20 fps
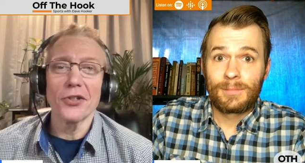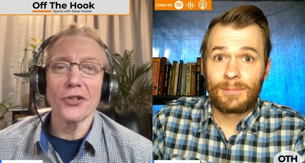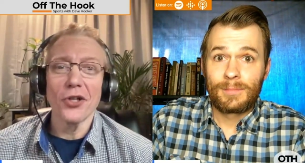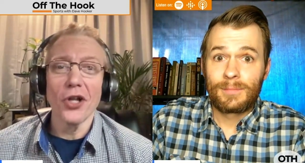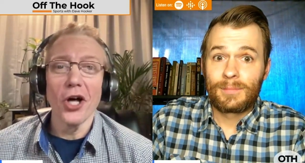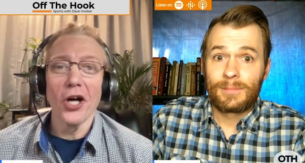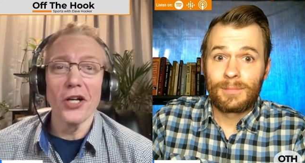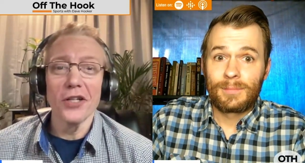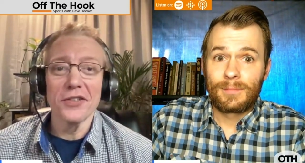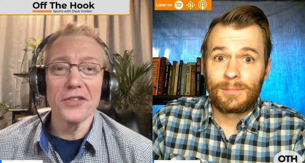Speaker 1: the
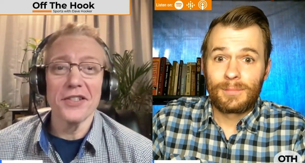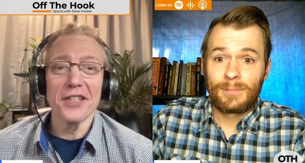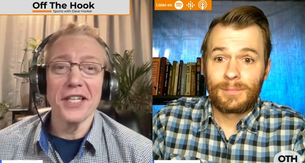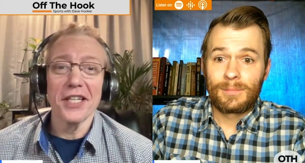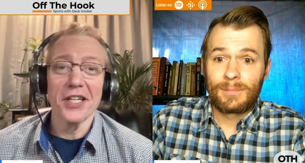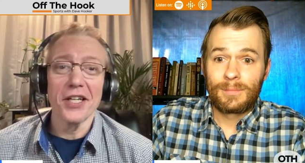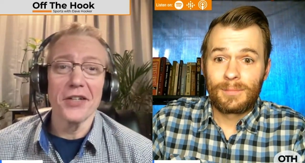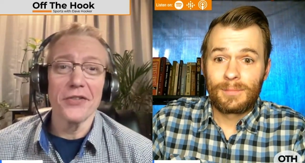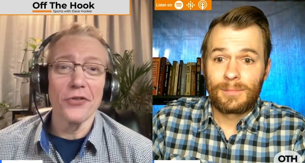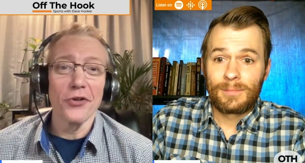laws
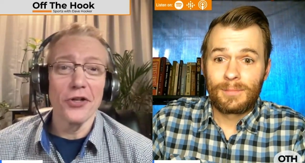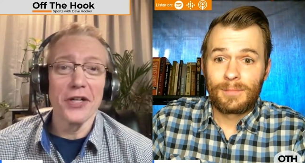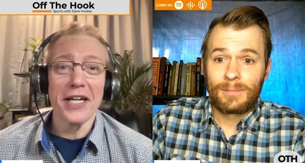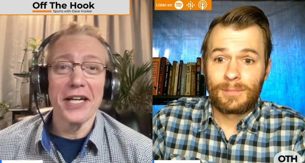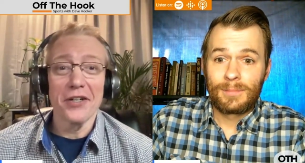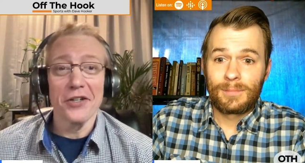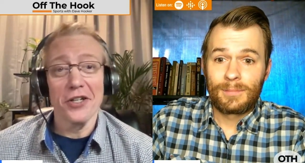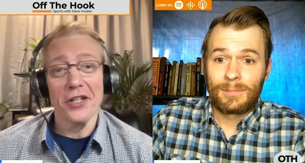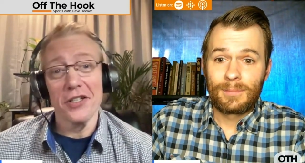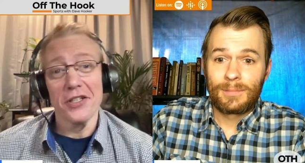that govern
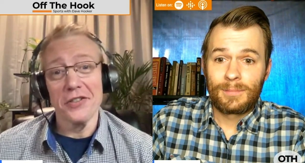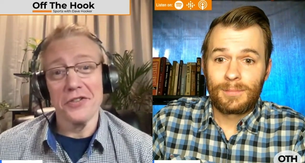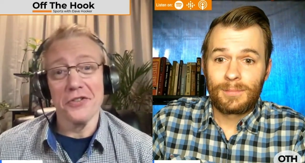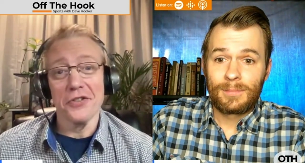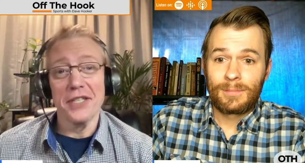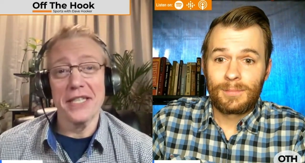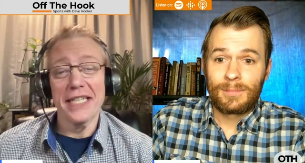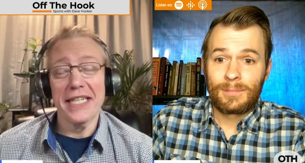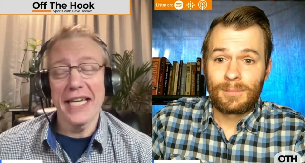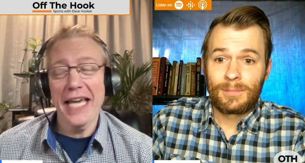our
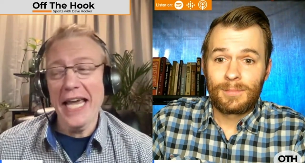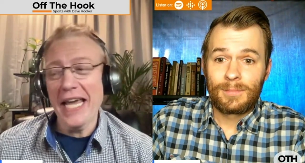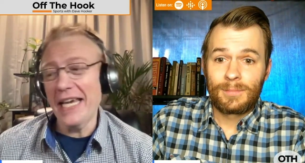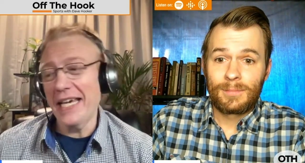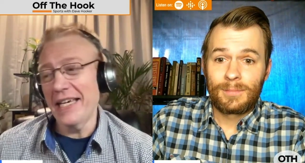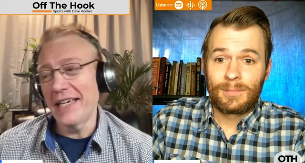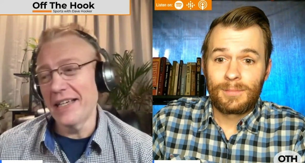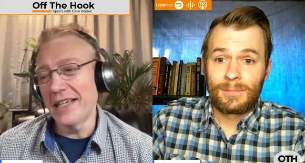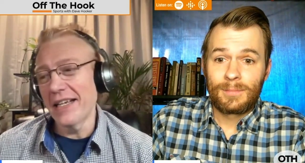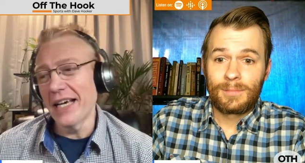country.
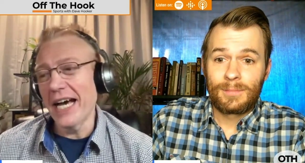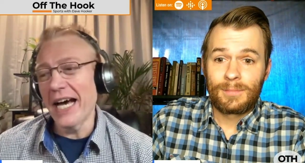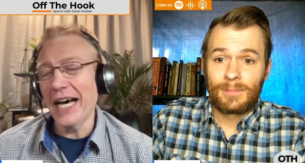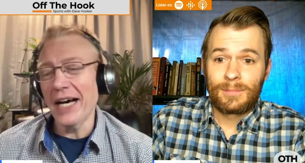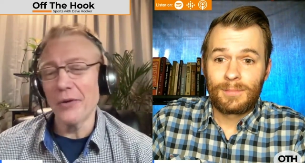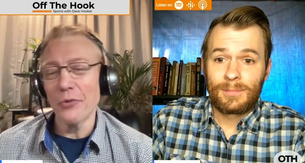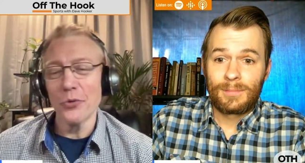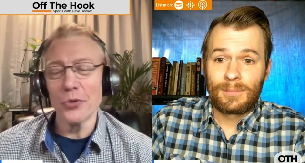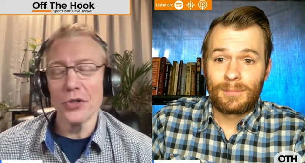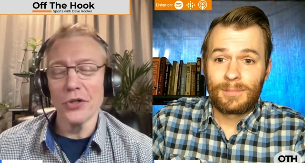And
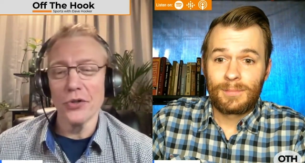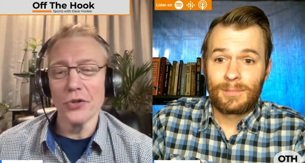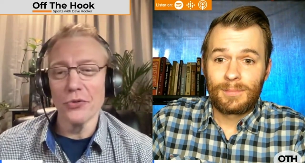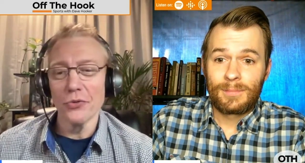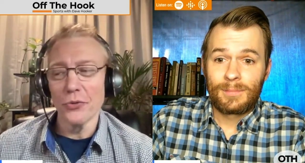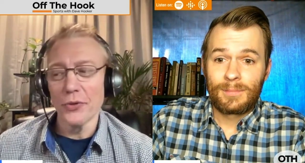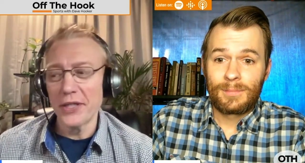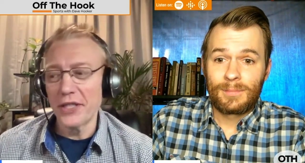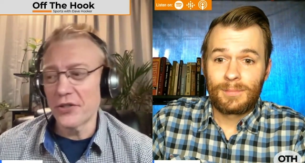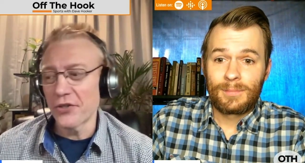I will
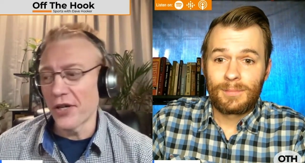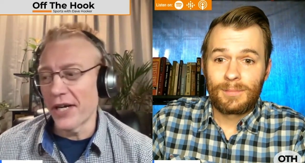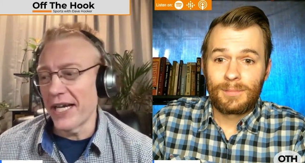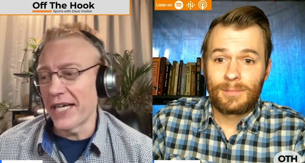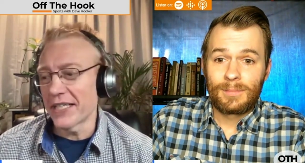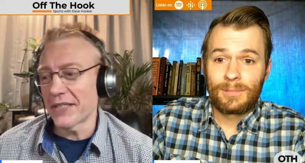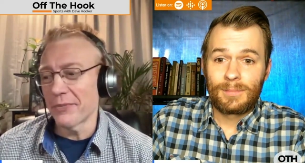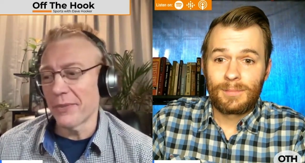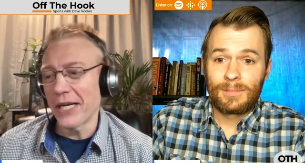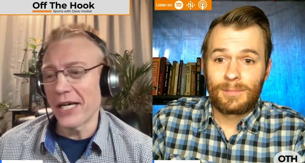
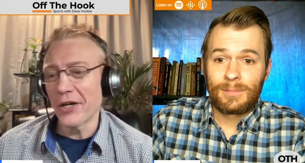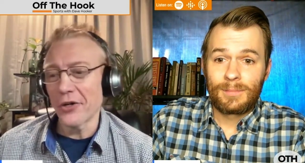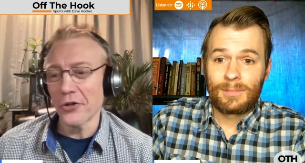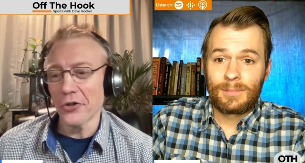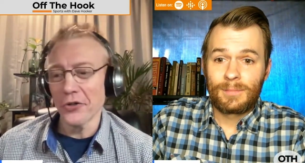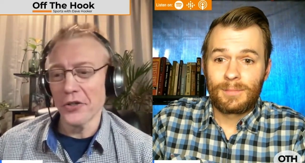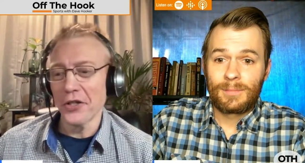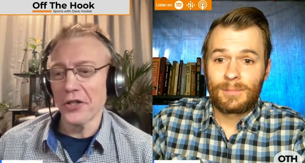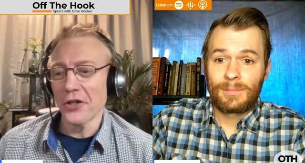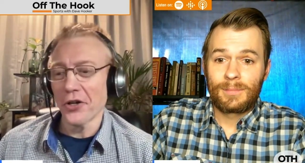retract my
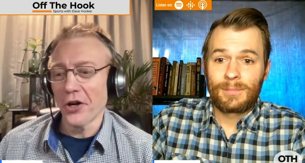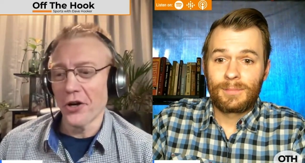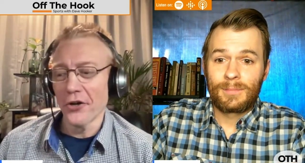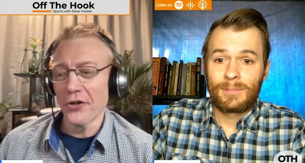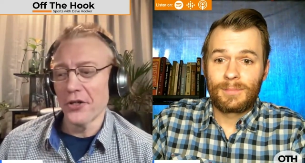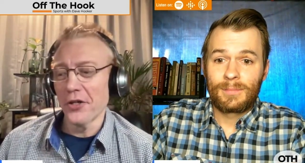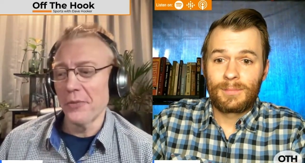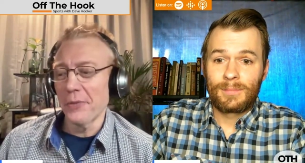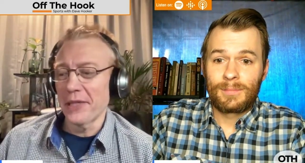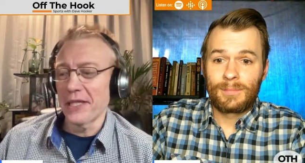earlier
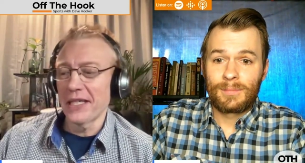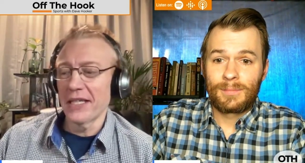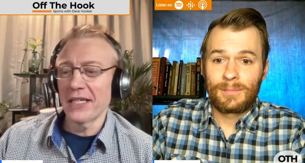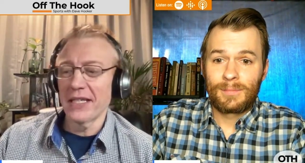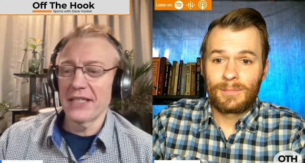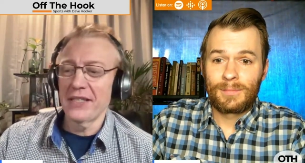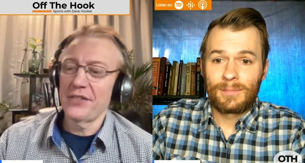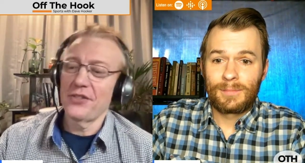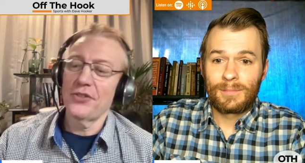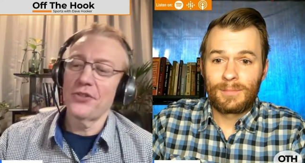argument
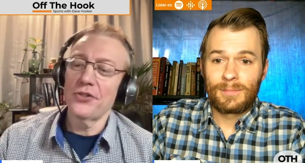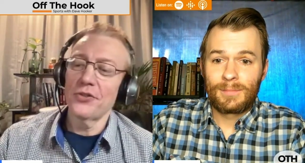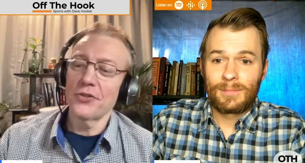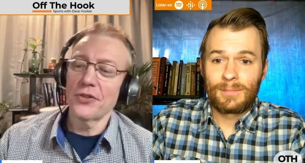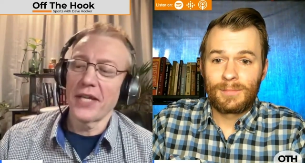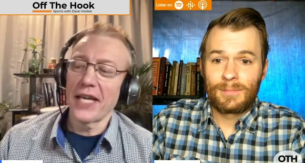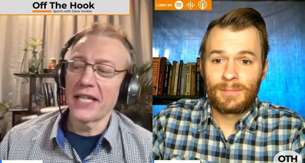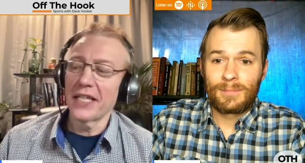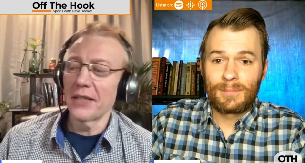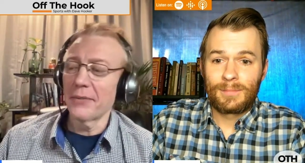against you,
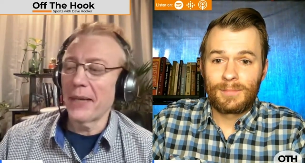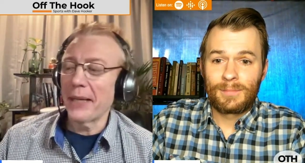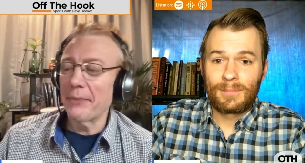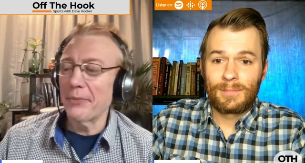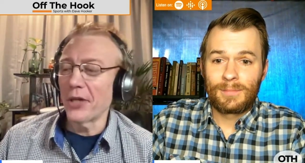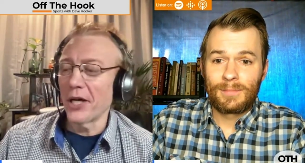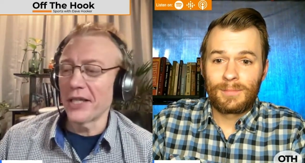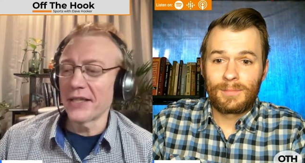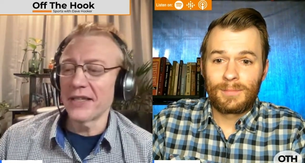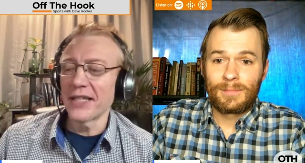Caleb. I'm
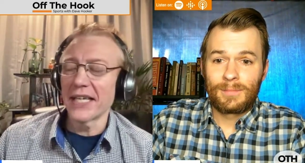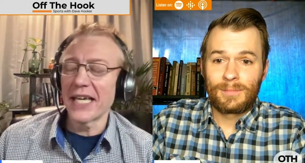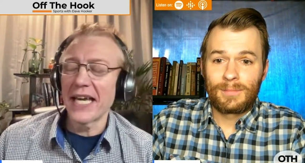not the